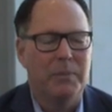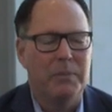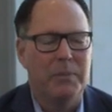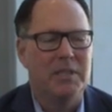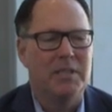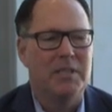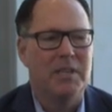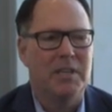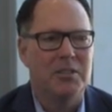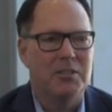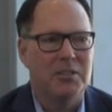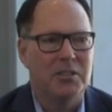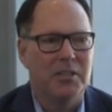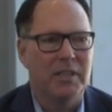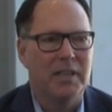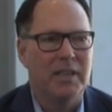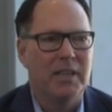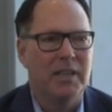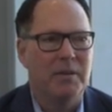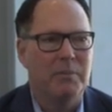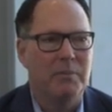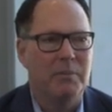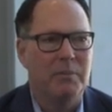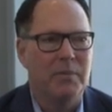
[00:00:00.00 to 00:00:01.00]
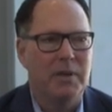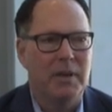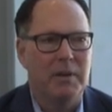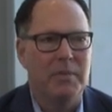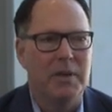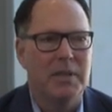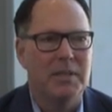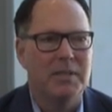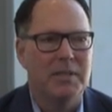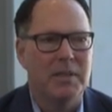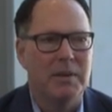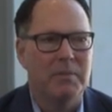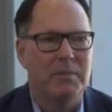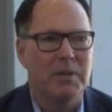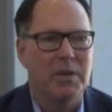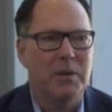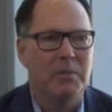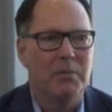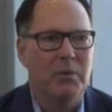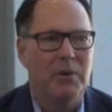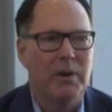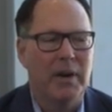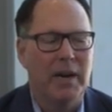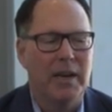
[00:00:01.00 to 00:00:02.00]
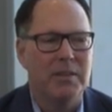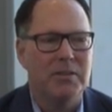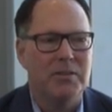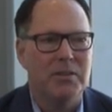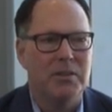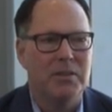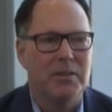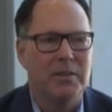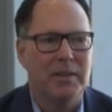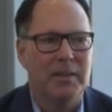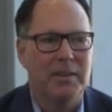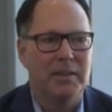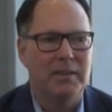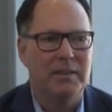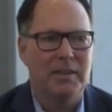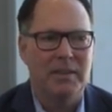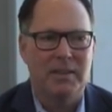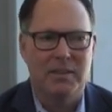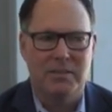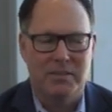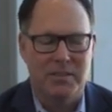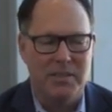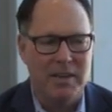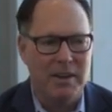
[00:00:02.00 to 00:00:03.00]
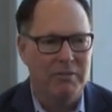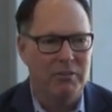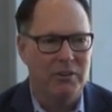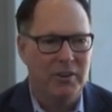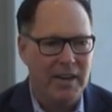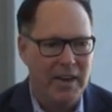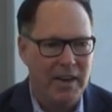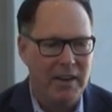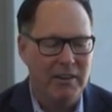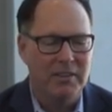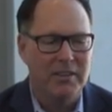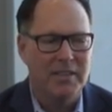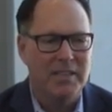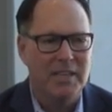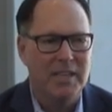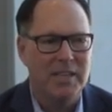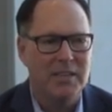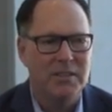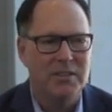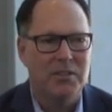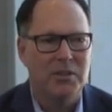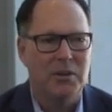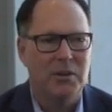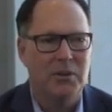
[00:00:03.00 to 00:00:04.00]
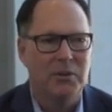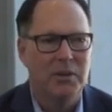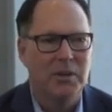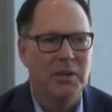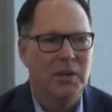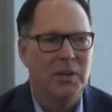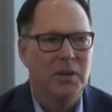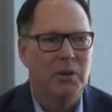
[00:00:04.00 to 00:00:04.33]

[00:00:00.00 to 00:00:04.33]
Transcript: potentially a mid-September answer, and it's never a guarantee, so